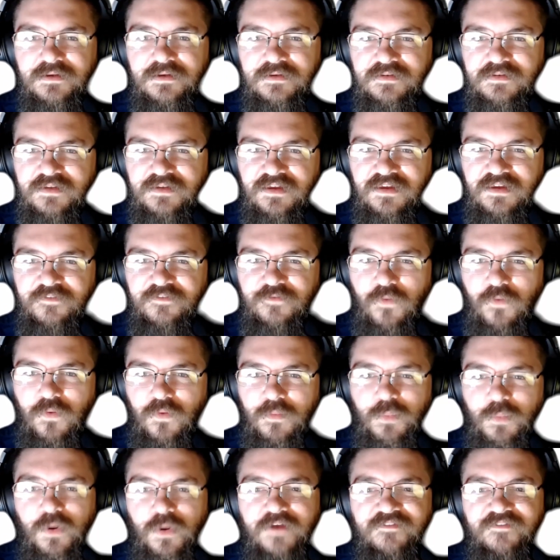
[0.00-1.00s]

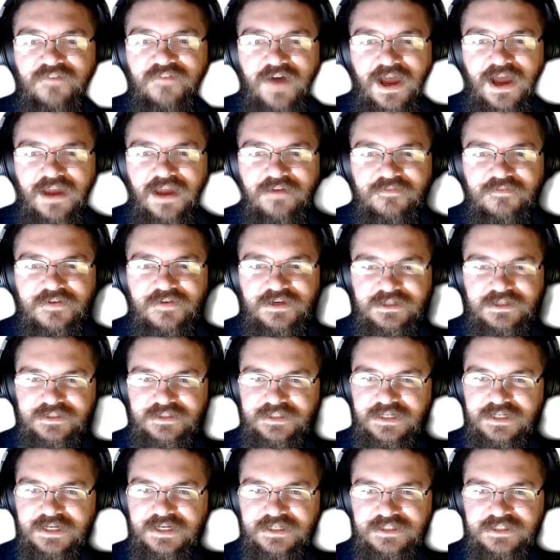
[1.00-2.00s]
C4.5
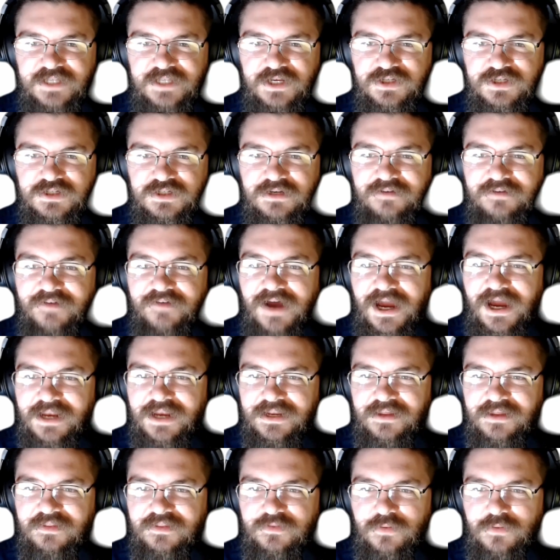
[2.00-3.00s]
is an extension of
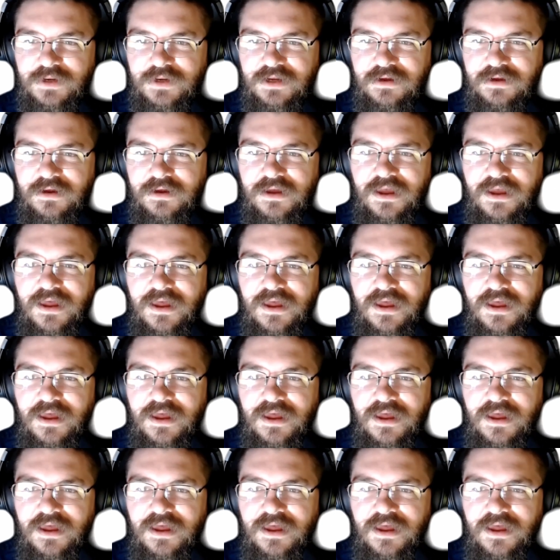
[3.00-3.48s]
ID3